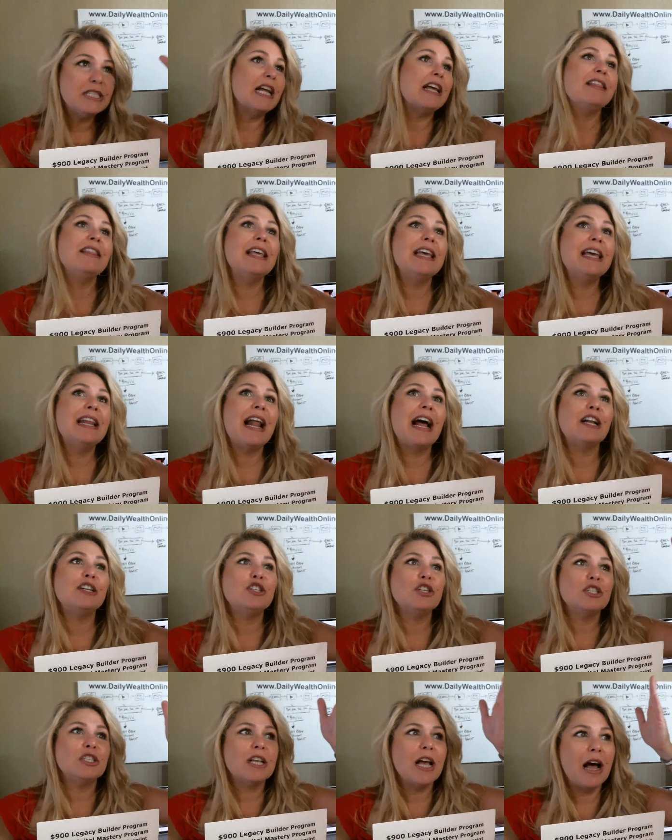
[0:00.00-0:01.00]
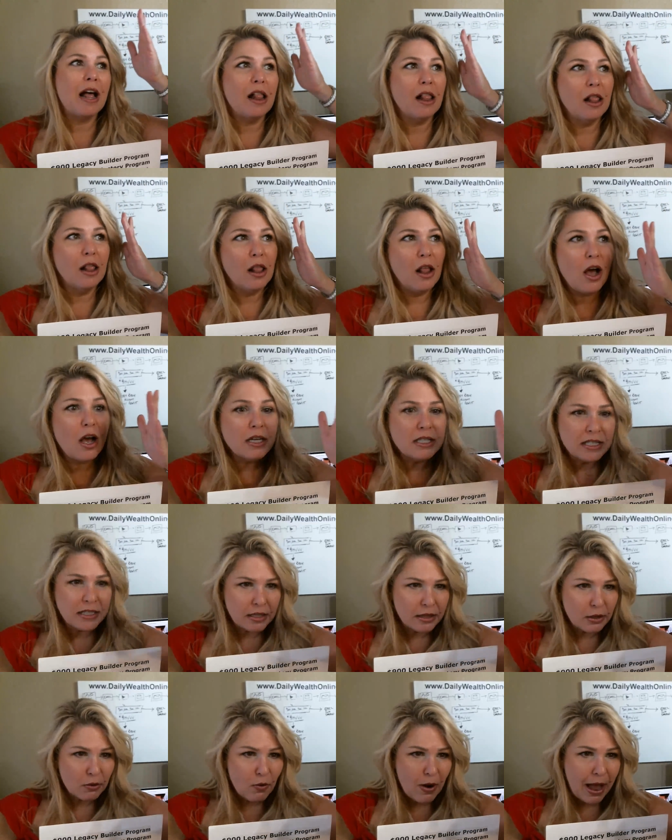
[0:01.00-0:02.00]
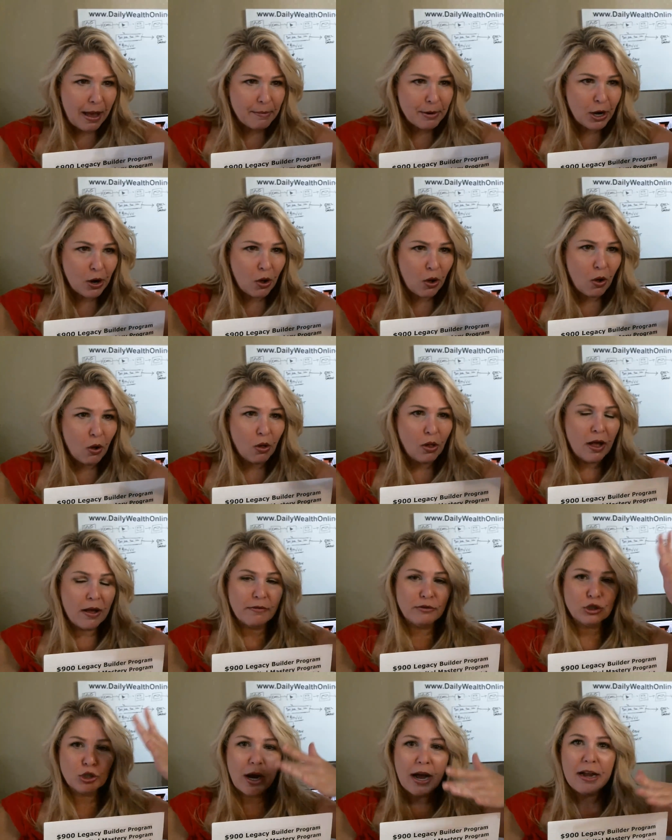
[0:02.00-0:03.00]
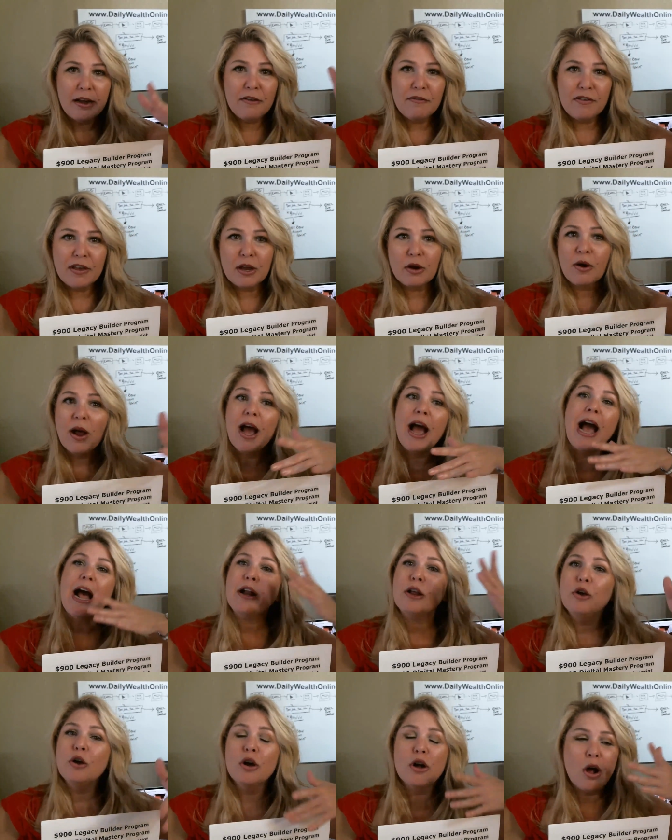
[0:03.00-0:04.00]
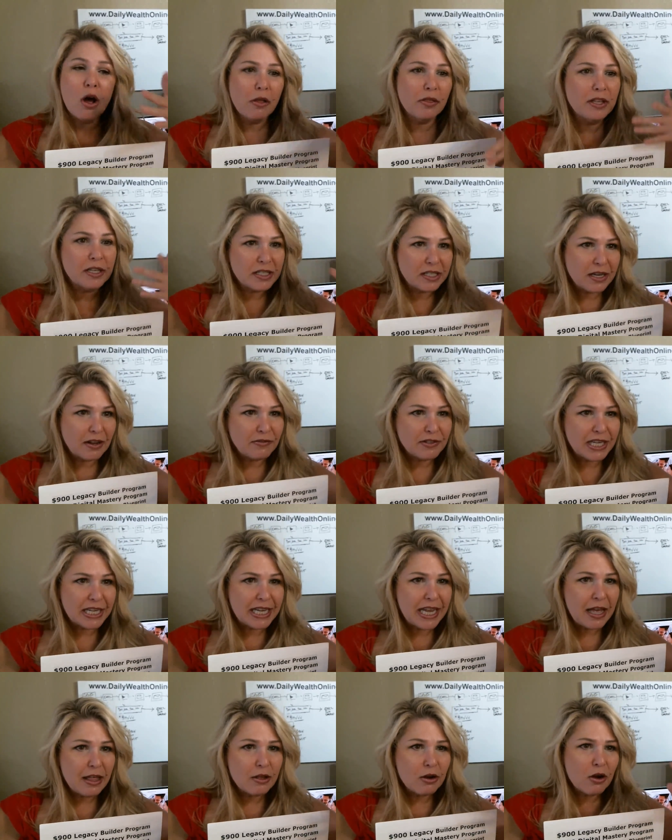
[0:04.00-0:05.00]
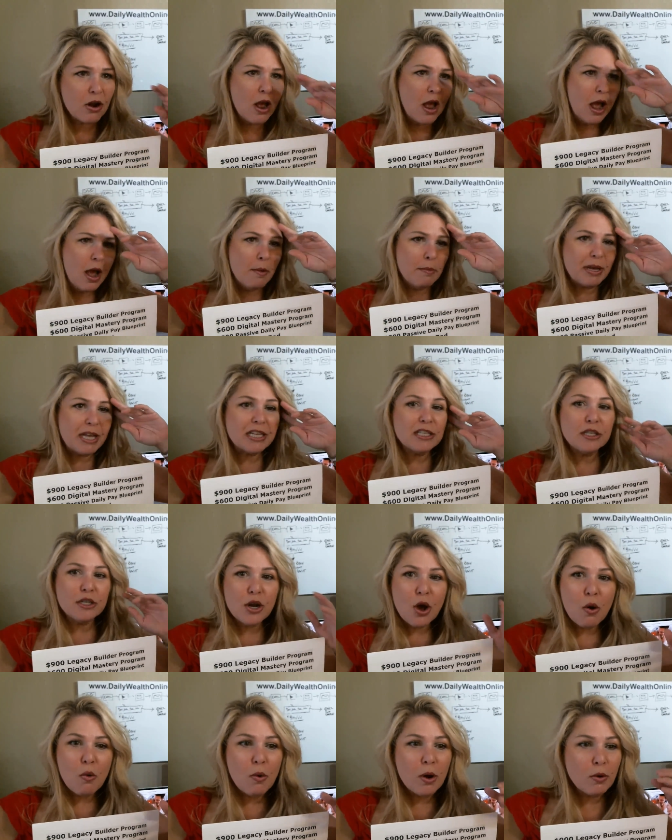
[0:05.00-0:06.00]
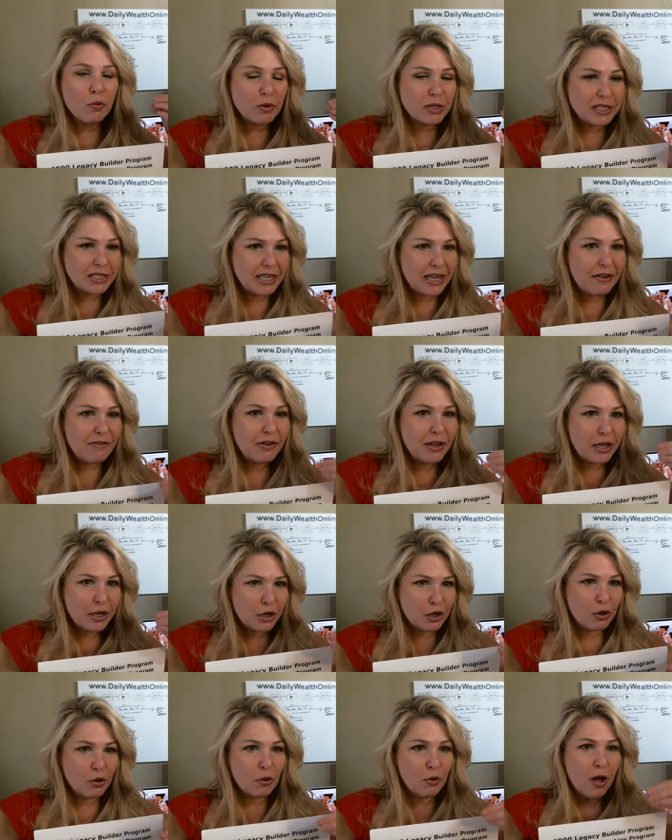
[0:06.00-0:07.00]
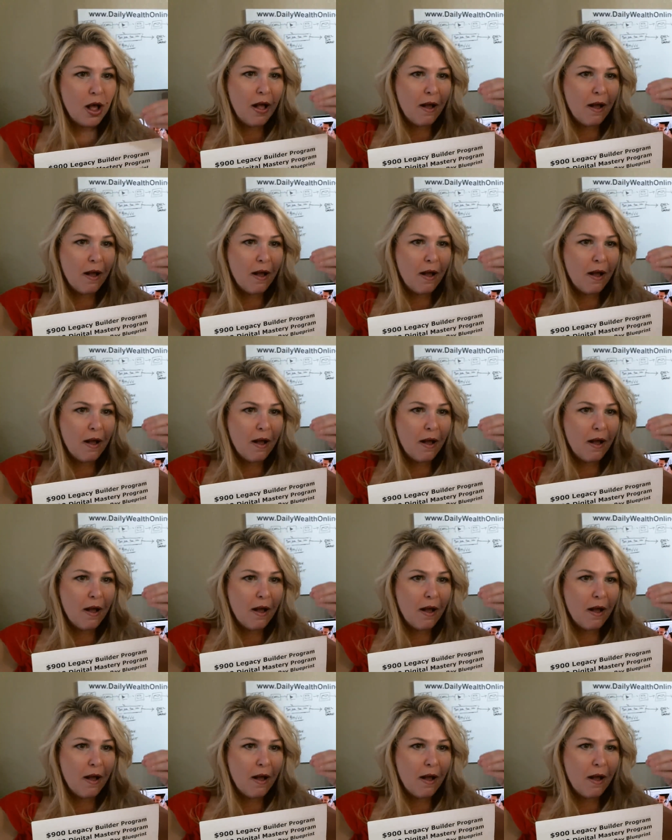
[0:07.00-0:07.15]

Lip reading: And then I just got lost in the rabbit hole of trying to figure out how to hook all this stuff together because no one was giving you